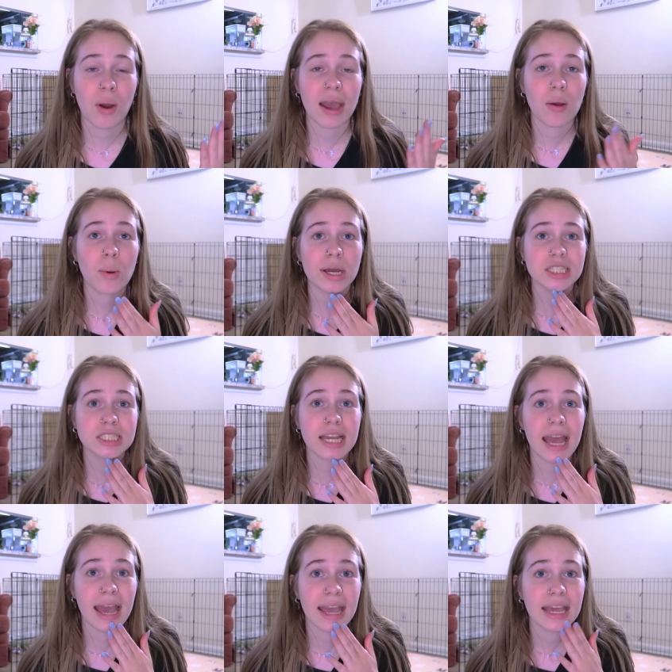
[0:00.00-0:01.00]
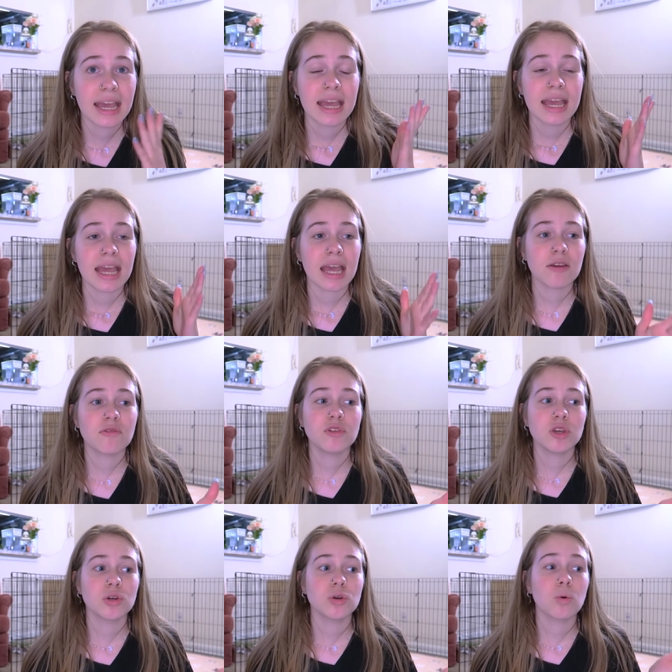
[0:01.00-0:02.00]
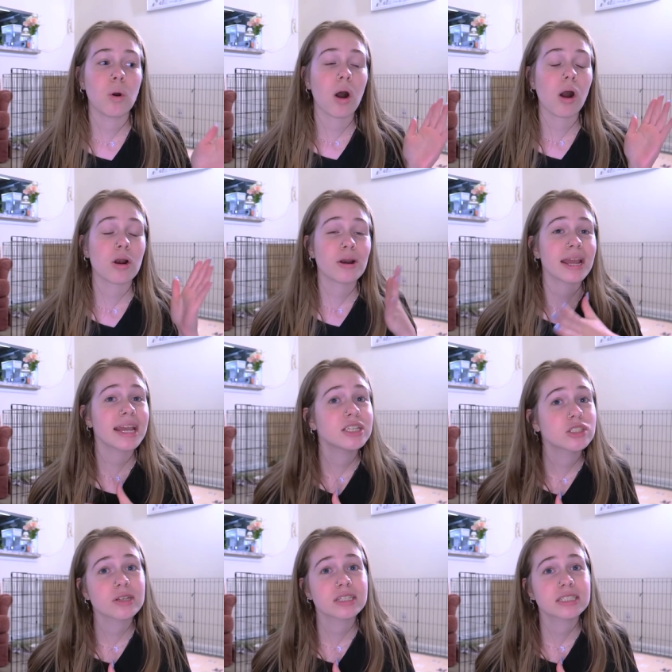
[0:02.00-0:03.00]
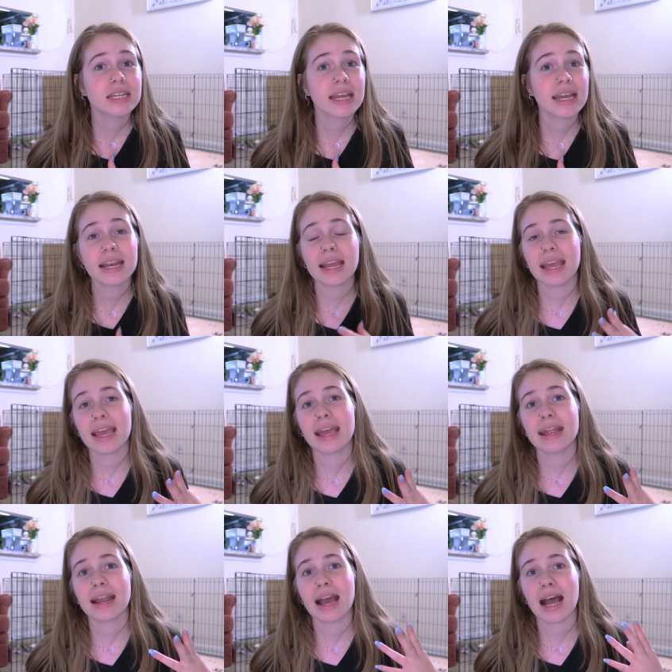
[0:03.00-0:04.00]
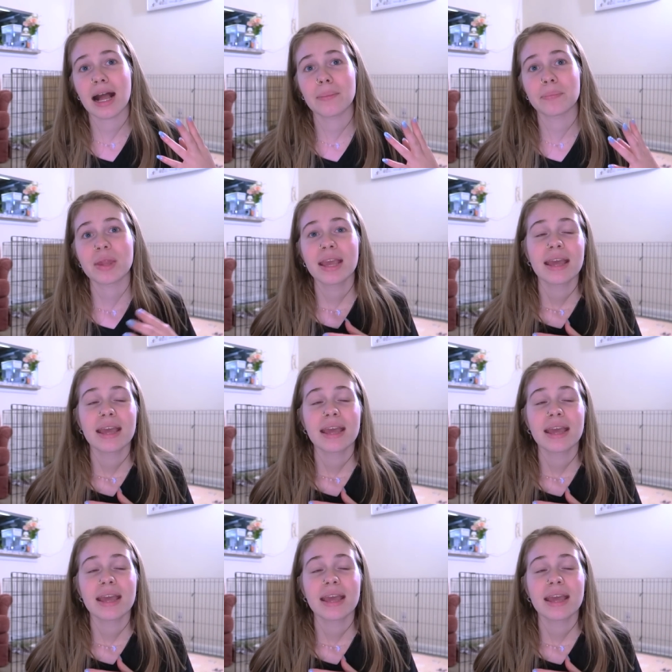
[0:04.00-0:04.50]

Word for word: I will say if you are interested in, um,